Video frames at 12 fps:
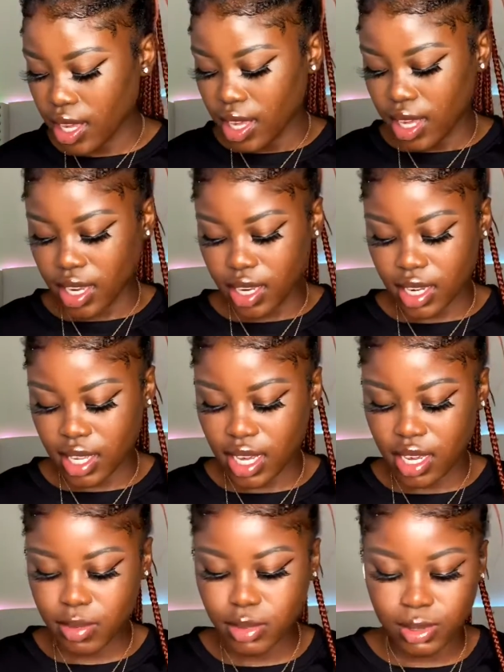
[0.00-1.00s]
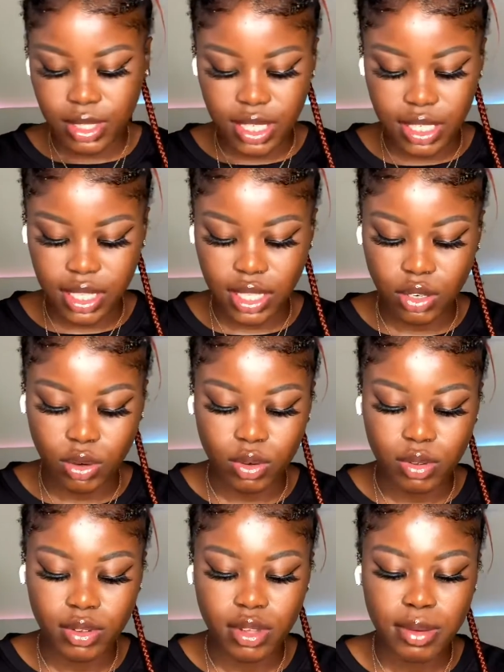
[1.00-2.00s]
And then it comes with this little
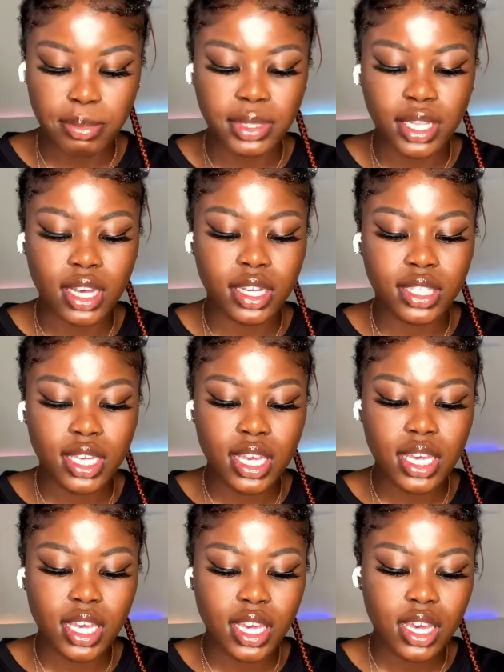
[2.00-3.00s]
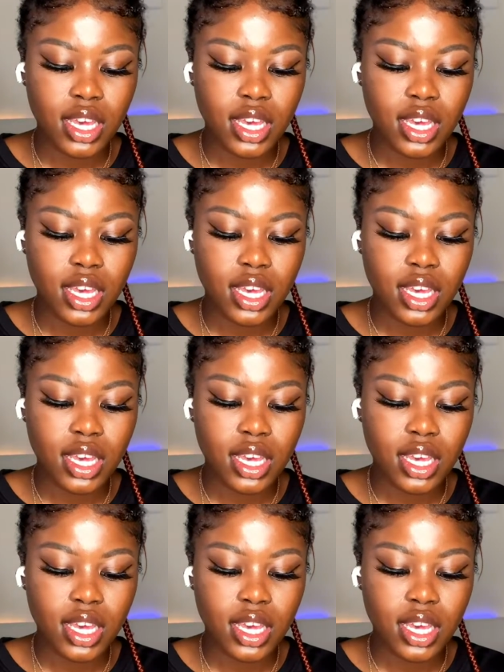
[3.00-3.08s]
plug thingy,